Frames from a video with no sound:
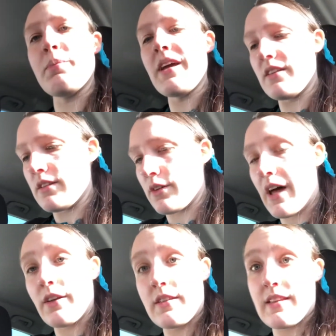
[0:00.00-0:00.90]
bit. So
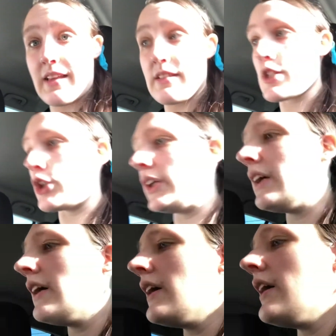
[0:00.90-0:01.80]
that's, that's good.
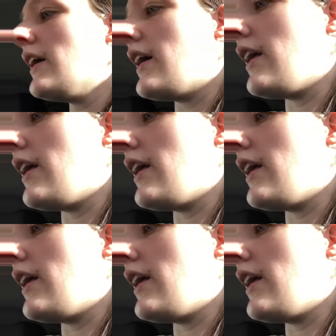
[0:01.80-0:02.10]
And